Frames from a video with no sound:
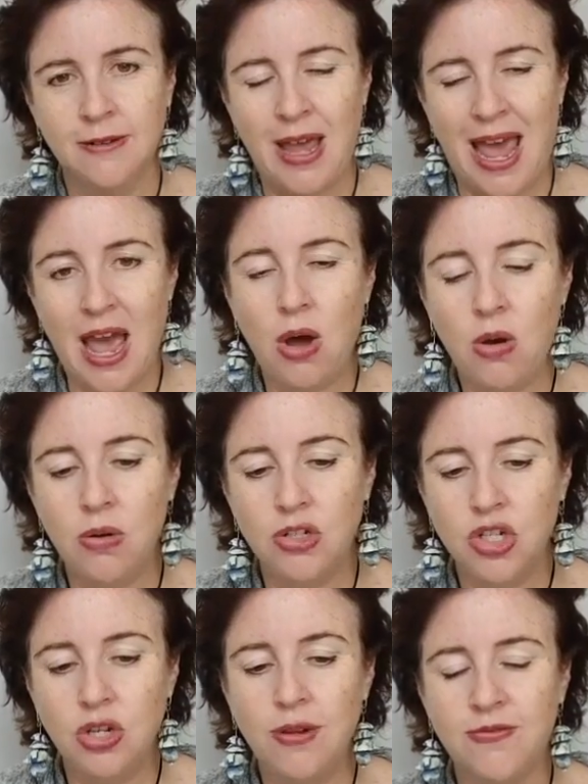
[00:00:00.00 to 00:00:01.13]
How do
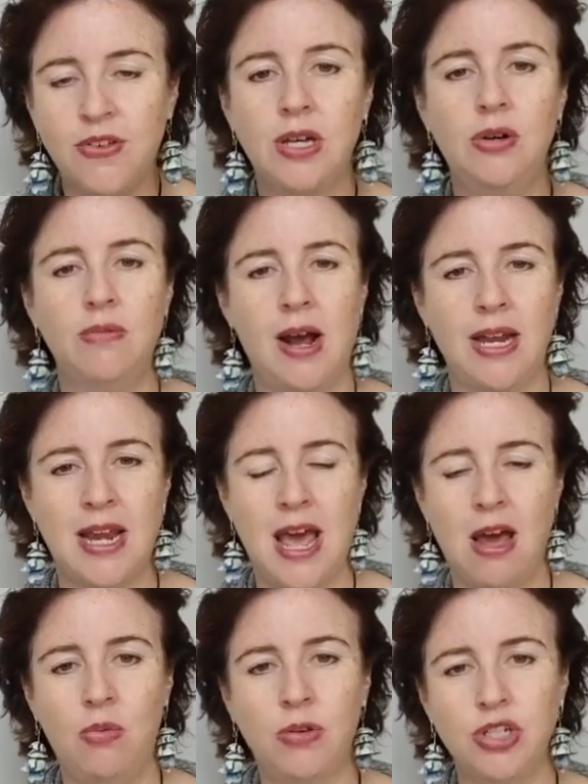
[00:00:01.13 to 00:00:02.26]
you feel right
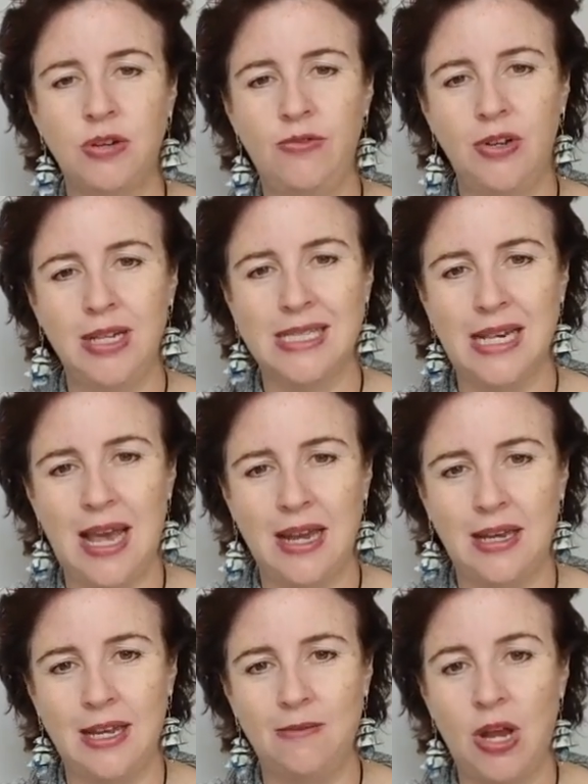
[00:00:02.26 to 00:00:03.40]
now? What do you feel is
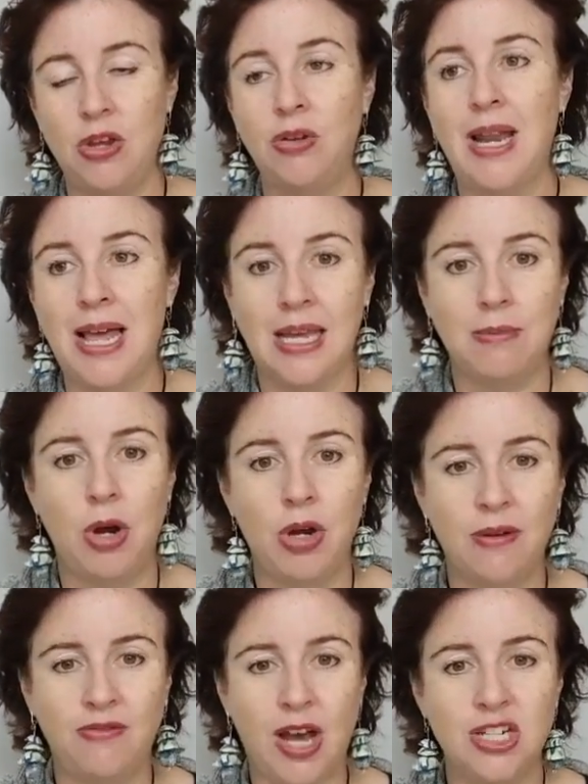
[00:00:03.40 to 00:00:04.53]
lacking? Are you lacking
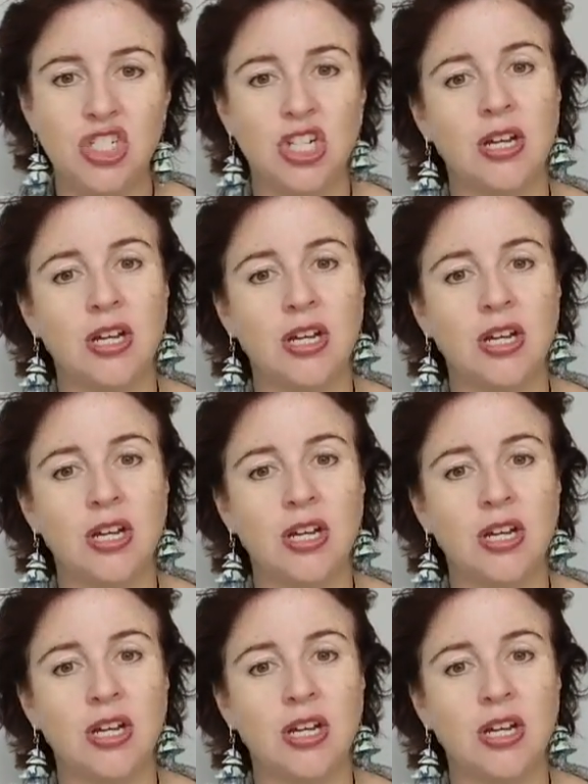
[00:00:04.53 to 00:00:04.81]
motivation?